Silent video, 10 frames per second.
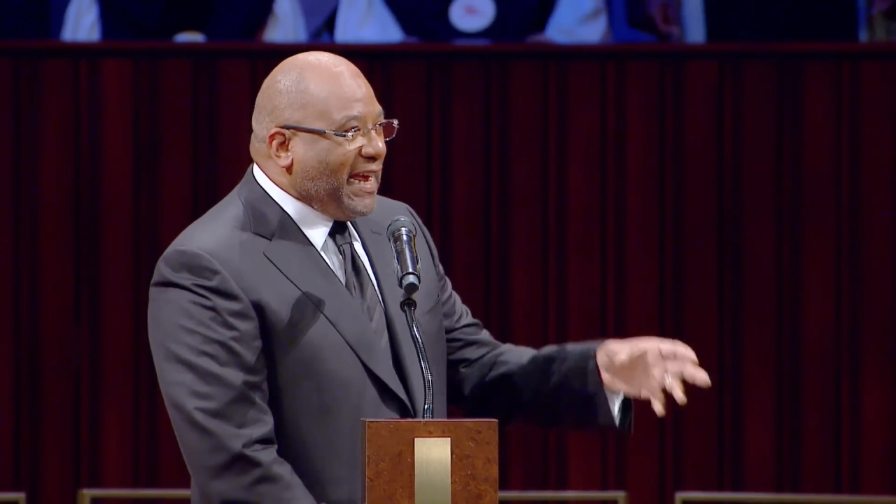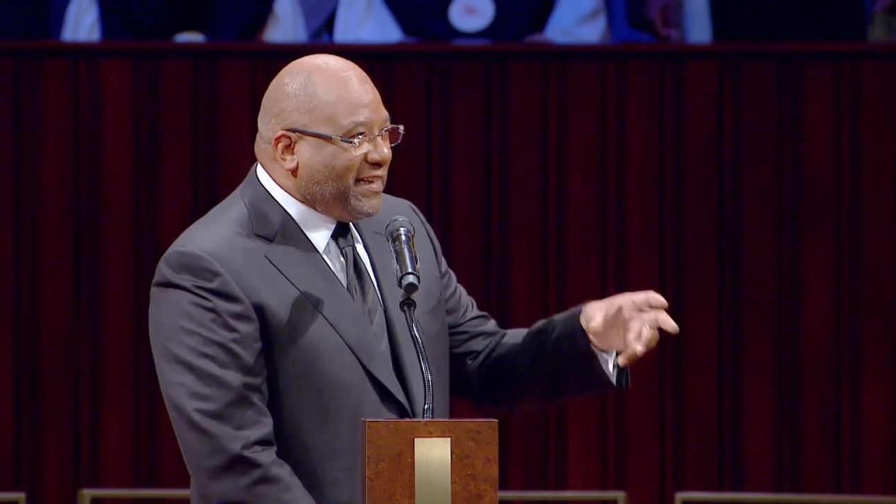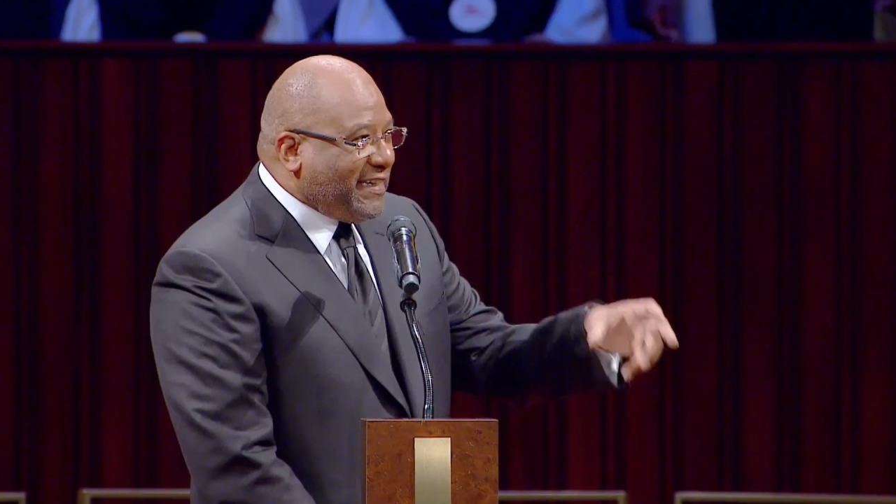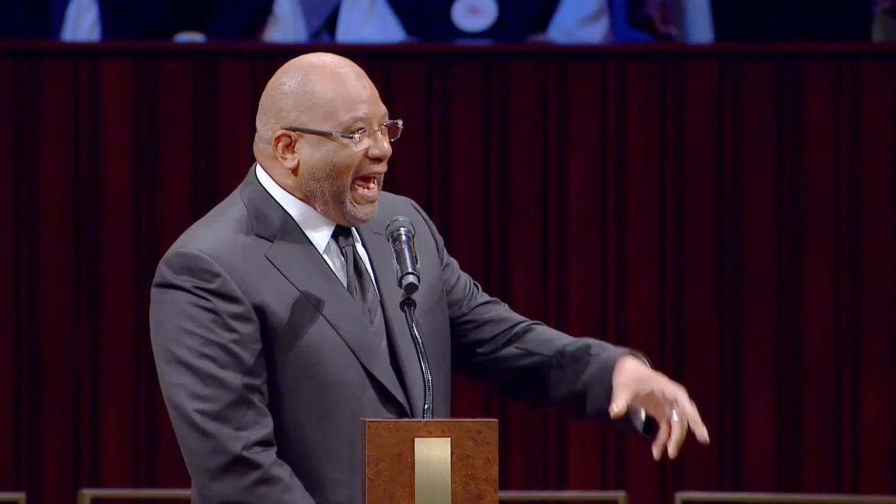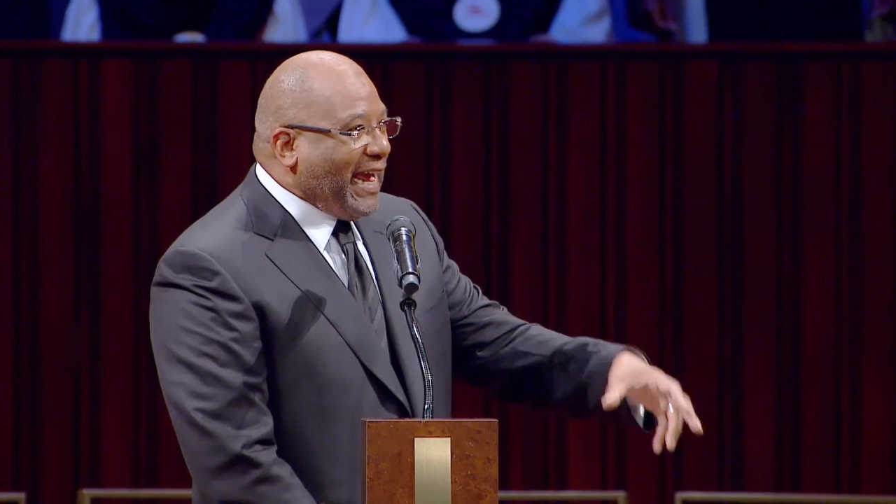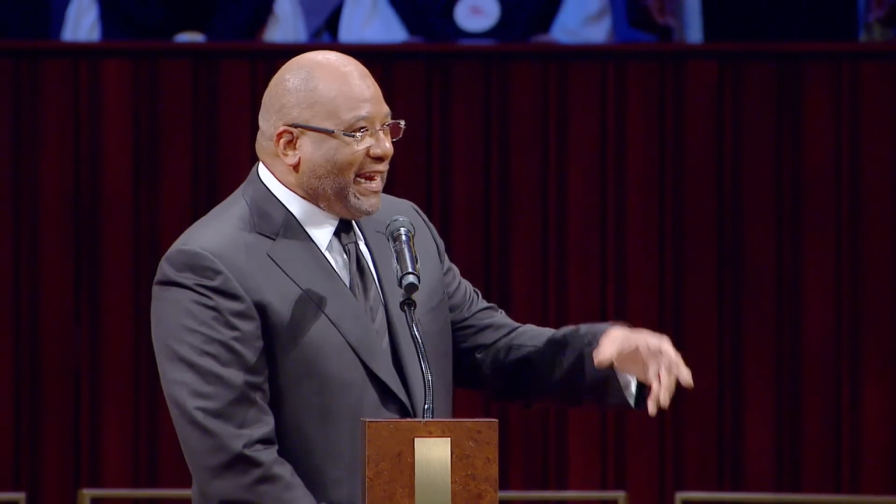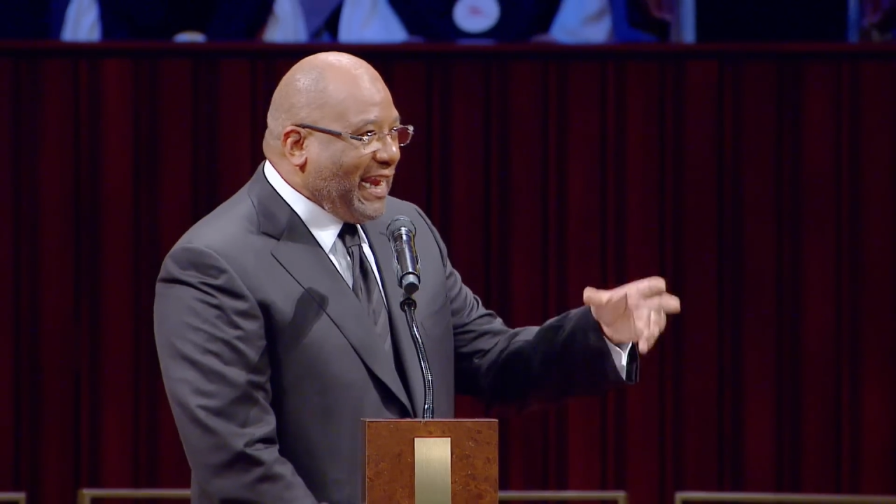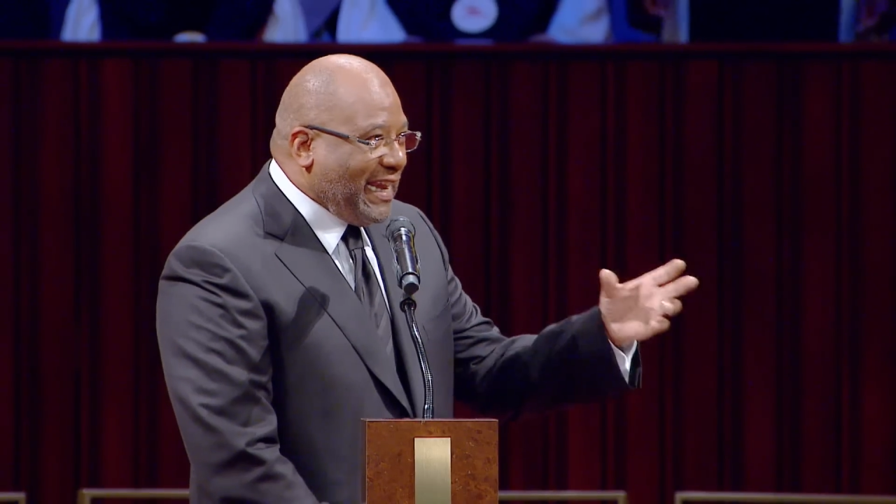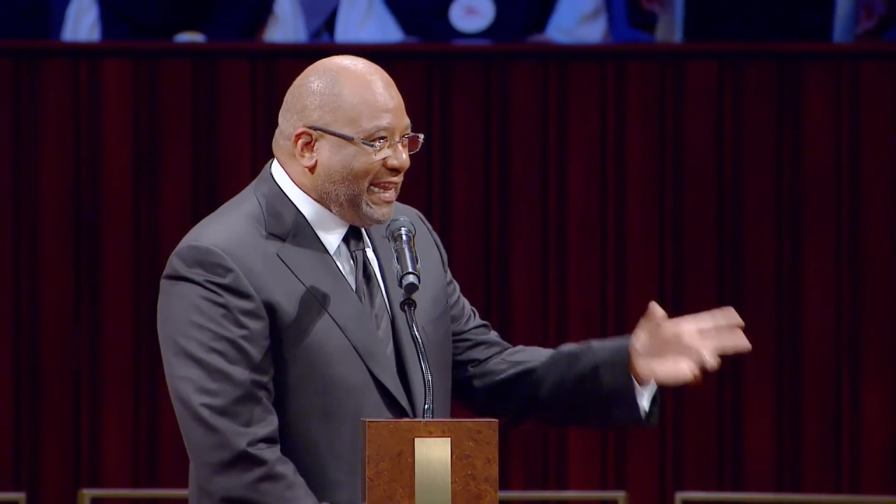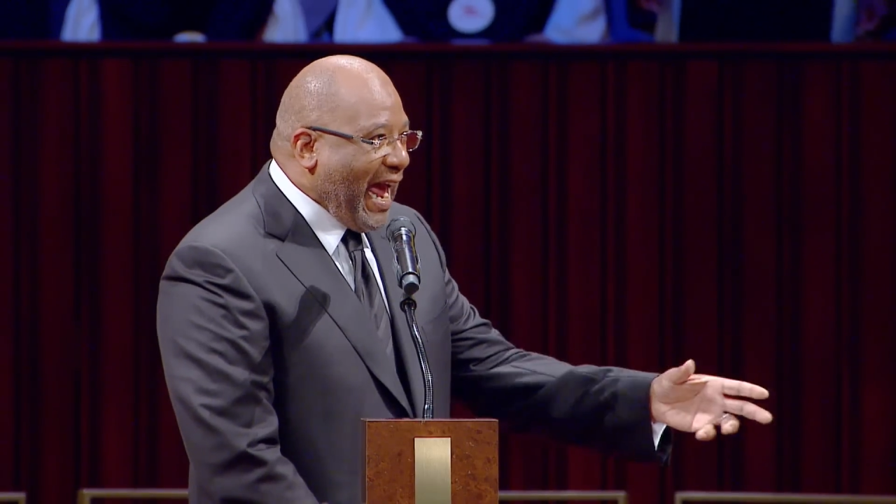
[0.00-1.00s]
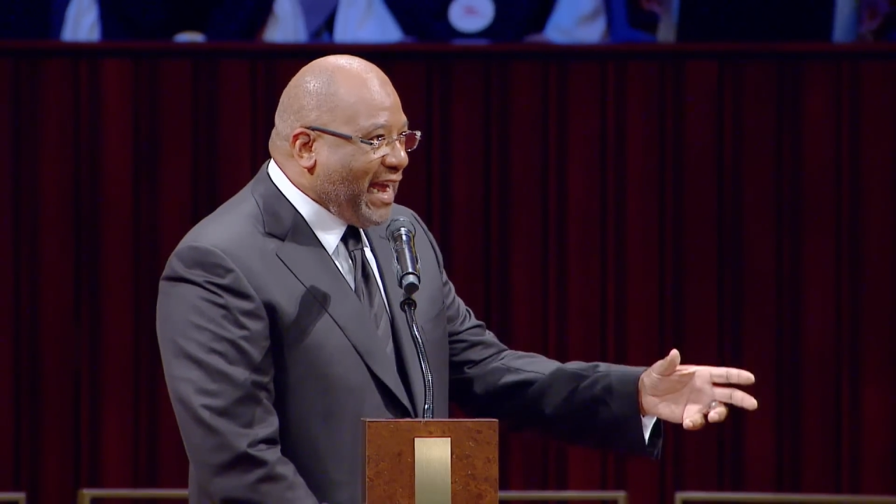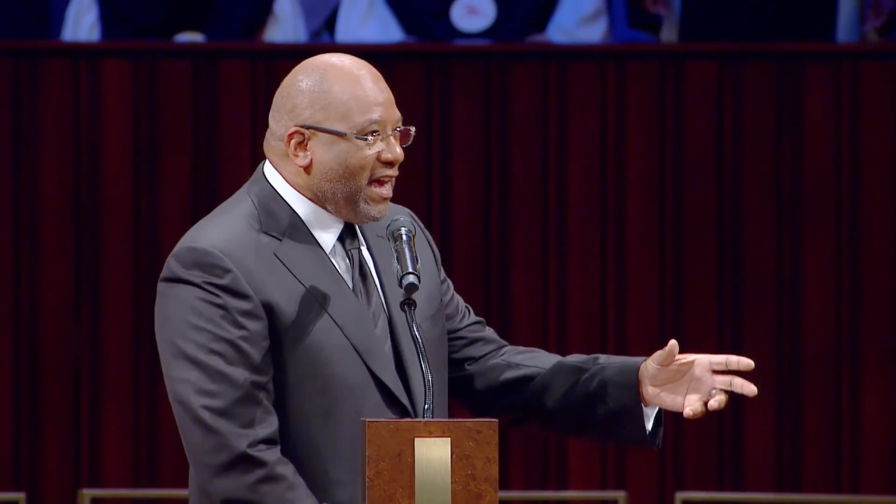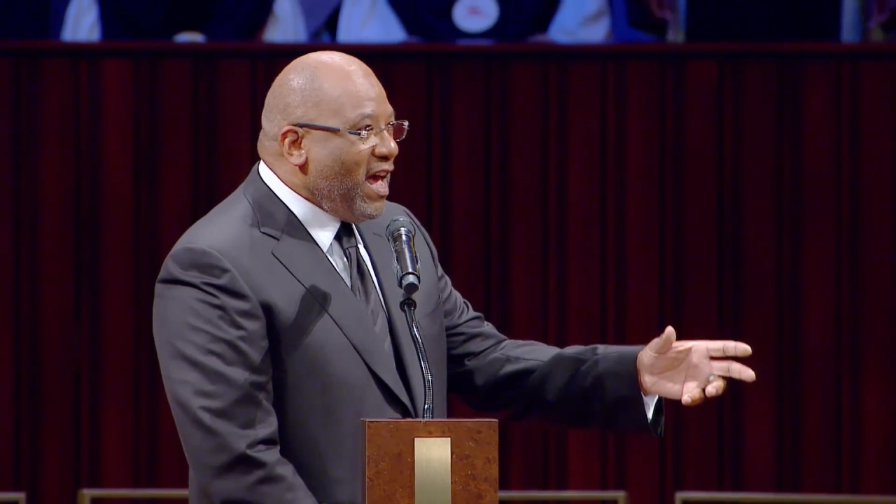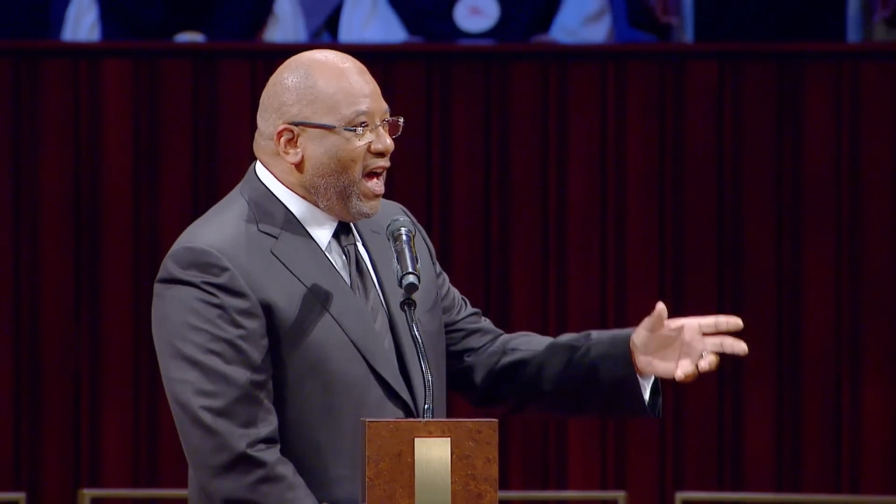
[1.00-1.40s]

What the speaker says: exactly like